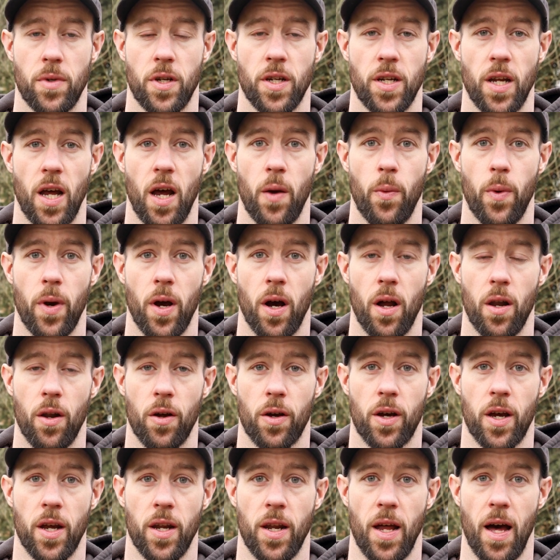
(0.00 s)
Today we are
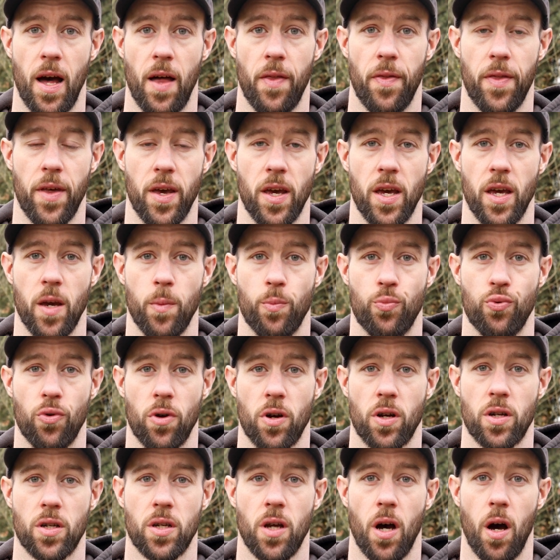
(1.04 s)
looking at the
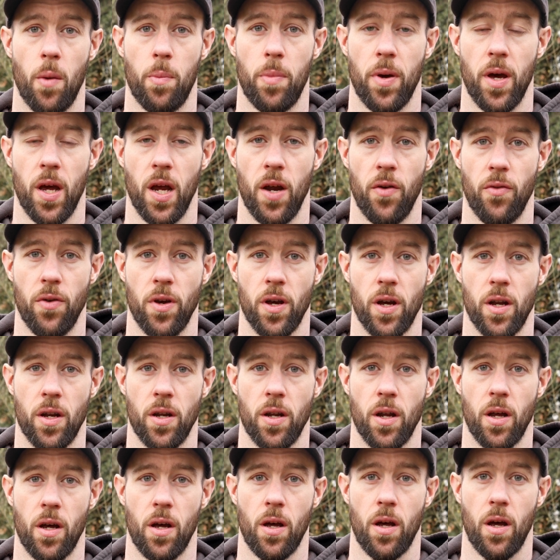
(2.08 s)
Brooks
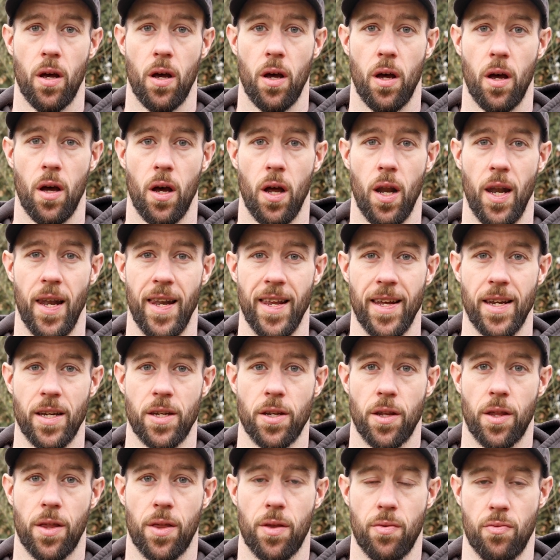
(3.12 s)
Hyperion Elite
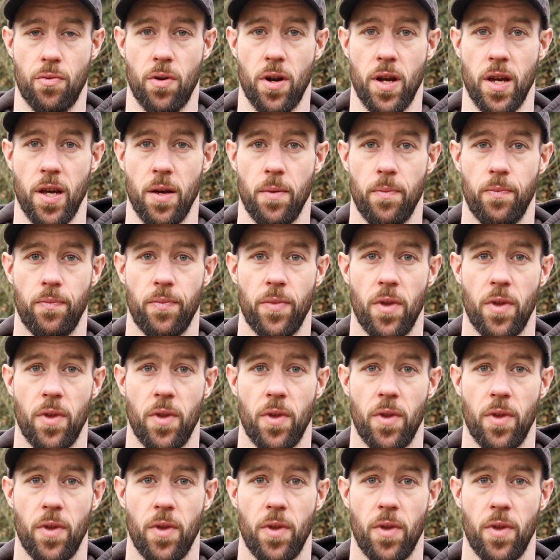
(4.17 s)
3.